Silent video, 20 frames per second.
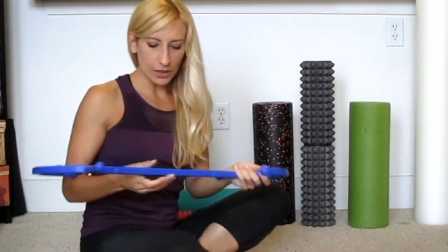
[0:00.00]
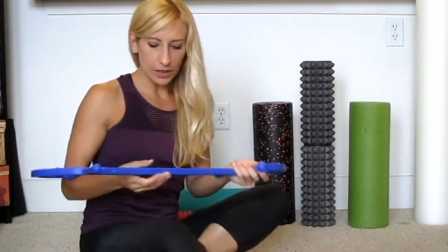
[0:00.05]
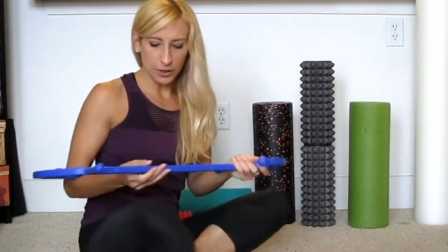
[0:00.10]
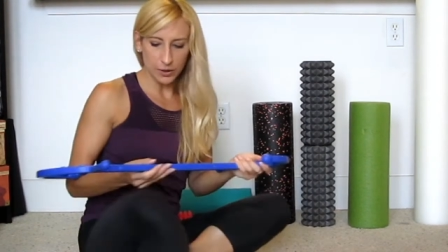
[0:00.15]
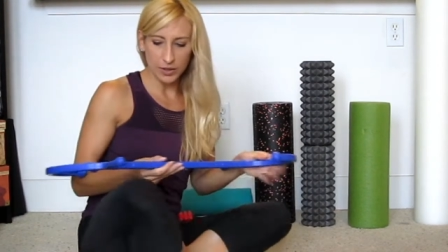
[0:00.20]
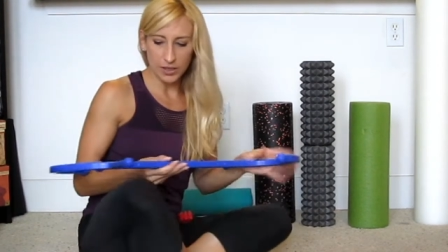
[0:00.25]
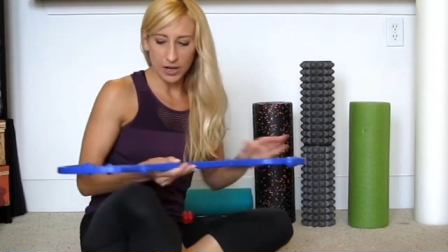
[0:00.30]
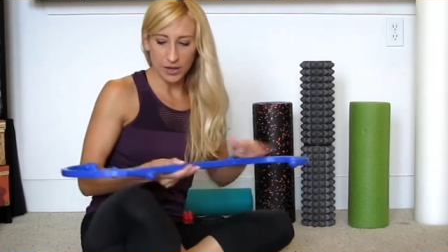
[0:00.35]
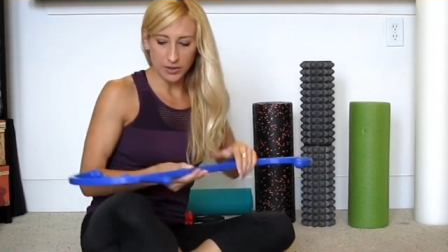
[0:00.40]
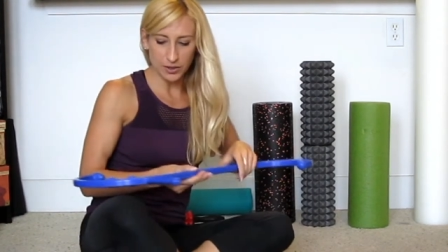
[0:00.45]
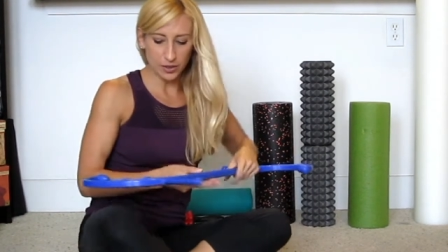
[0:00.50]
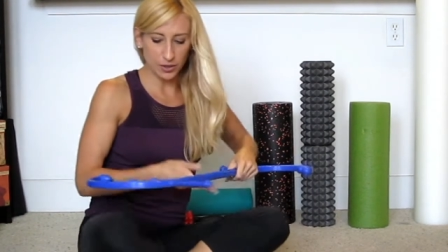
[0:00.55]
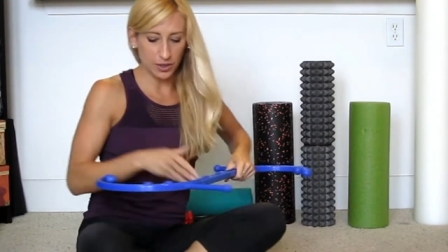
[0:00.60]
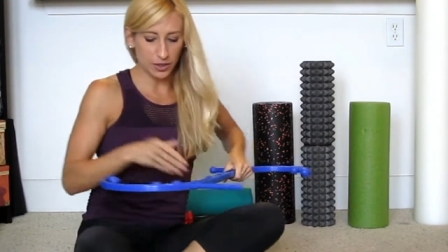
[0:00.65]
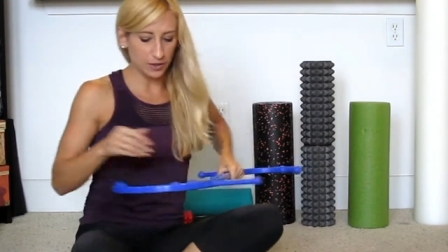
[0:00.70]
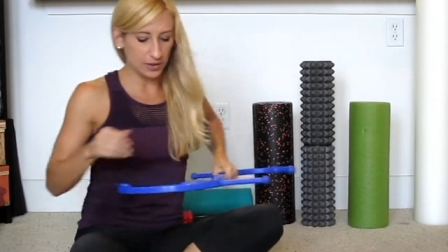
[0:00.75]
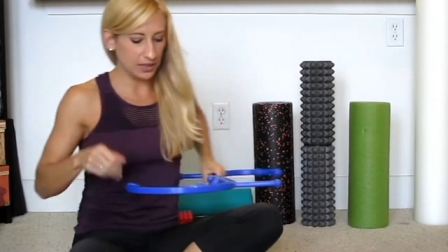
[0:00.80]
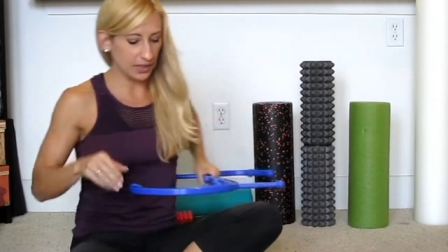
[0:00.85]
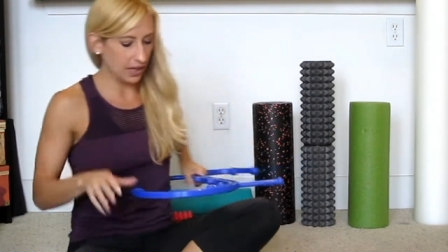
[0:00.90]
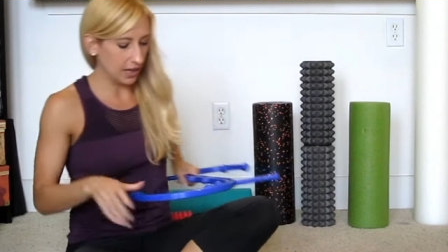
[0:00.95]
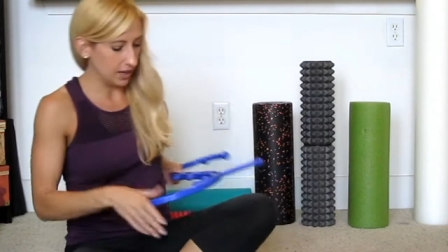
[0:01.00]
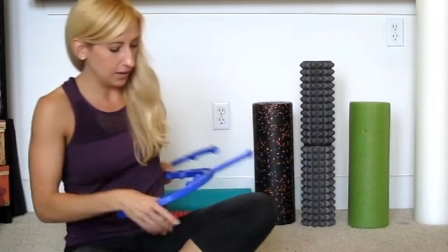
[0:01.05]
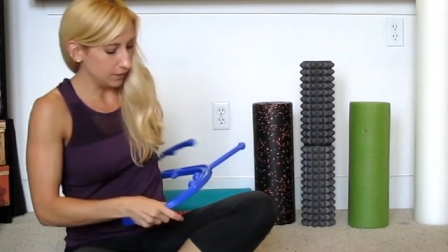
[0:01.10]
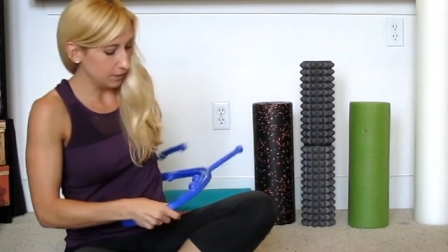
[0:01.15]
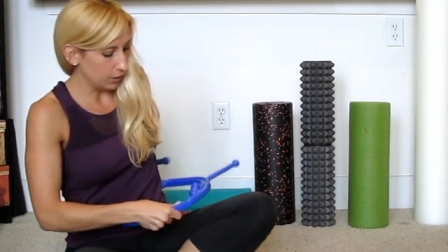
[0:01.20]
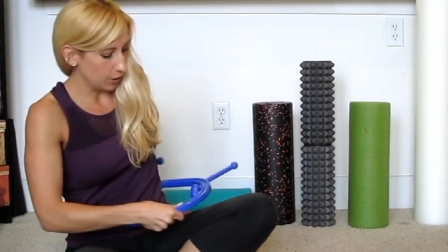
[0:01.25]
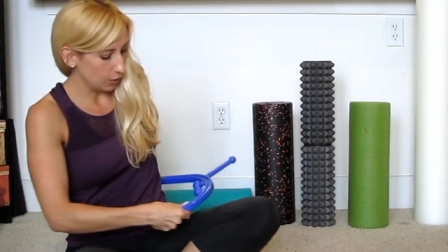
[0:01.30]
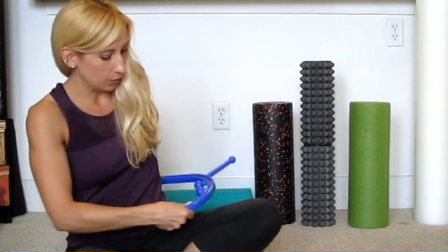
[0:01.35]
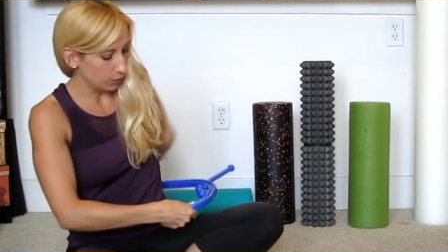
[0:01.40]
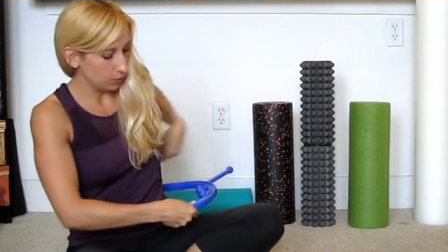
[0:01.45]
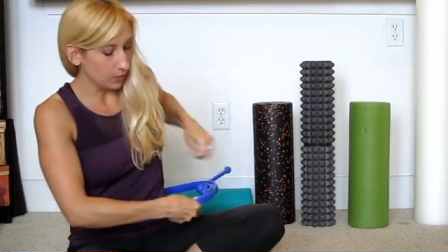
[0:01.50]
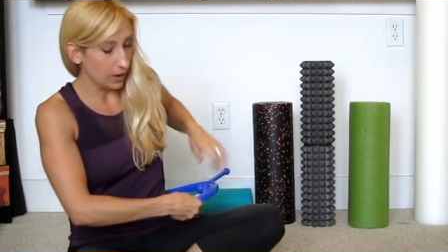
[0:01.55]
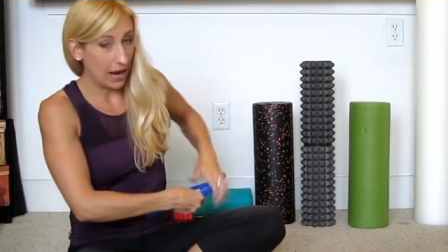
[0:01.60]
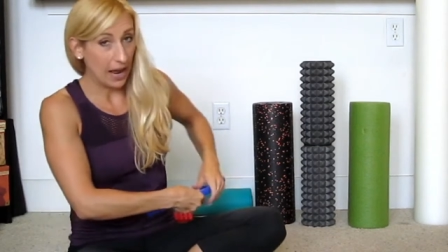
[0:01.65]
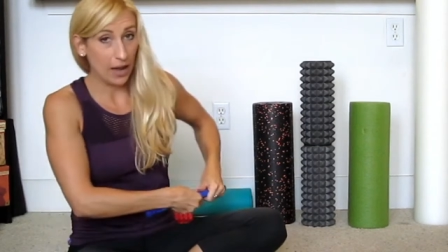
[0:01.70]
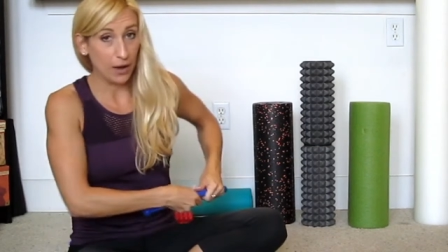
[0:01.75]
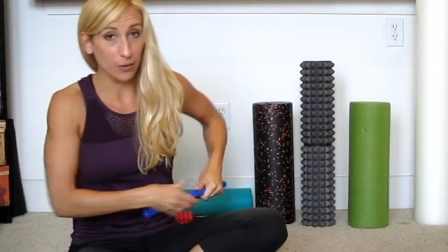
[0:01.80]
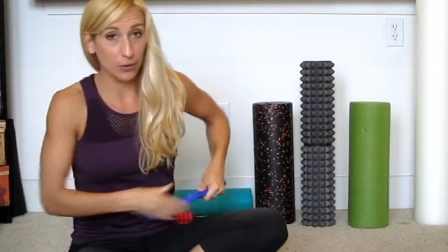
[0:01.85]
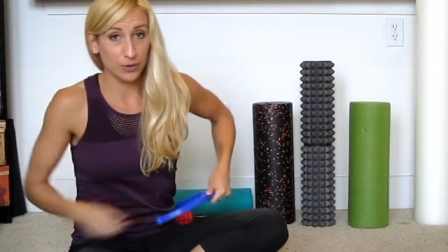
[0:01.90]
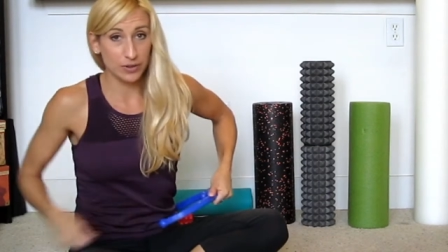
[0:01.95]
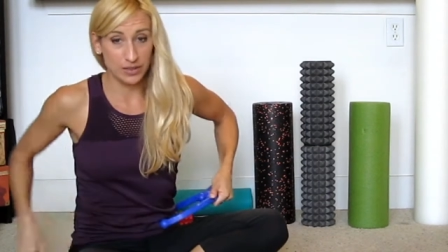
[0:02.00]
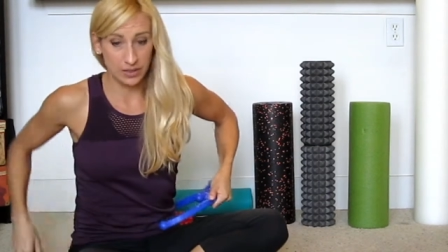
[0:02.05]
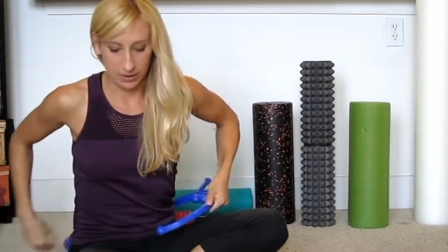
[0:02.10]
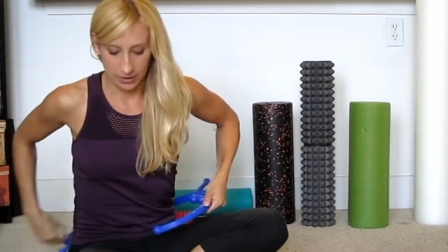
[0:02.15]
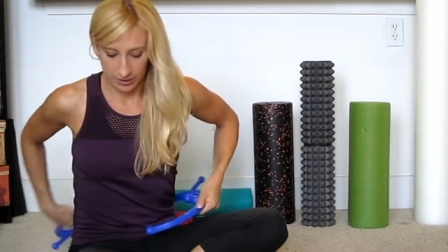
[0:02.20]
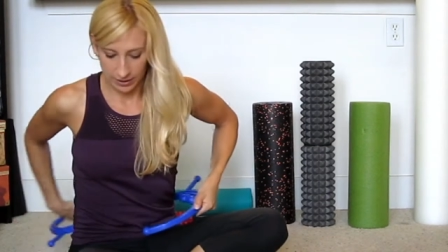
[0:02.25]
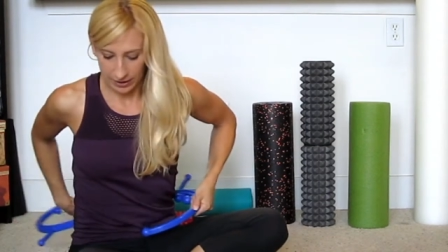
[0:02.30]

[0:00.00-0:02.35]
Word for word: You can also use it kind of around